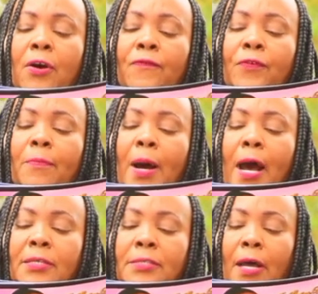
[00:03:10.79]
from
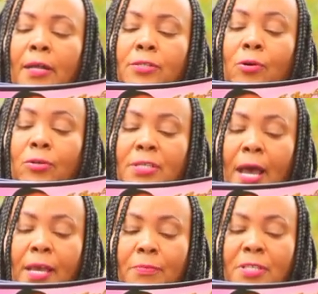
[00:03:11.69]
us at all
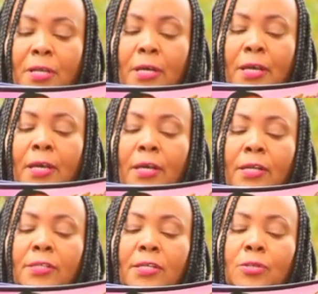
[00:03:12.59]
times.
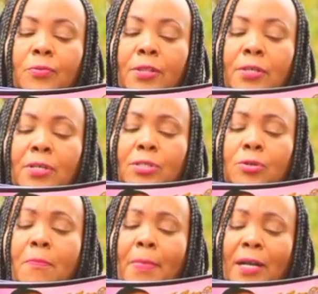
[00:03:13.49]
It is with
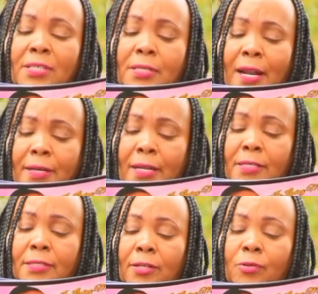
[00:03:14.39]
so much
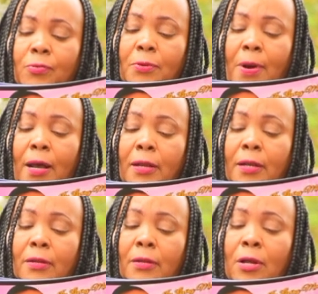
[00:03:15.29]
sadness that we
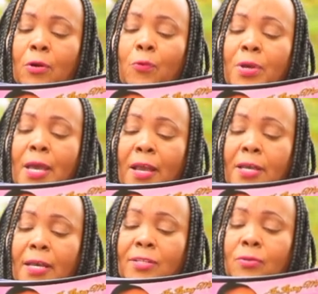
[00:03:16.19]
are
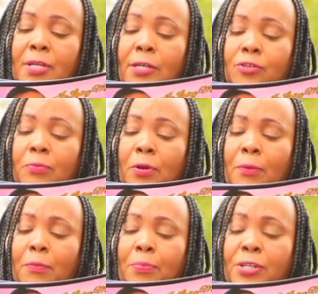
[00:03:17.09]
here today to
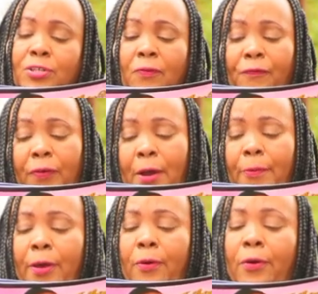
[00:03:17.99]
bid you
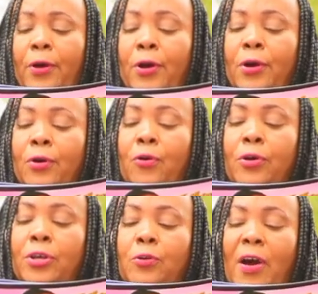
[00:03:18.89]
farewell,
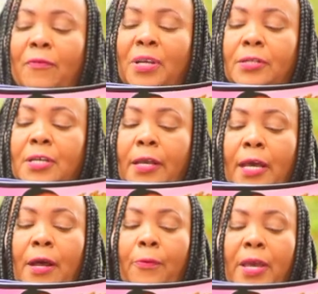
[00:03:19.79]
for you have been
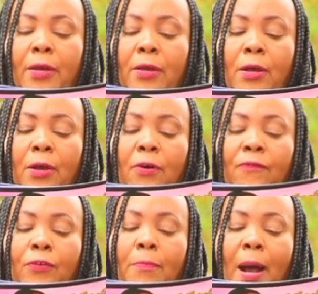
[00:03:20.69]
taken away
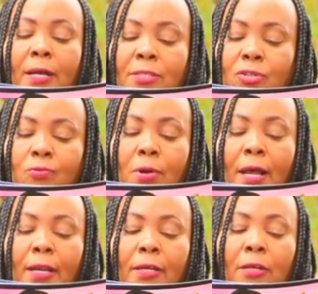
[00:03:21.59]
from us too
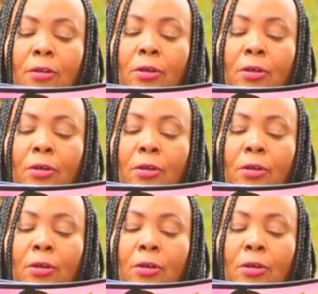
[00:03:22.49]
early.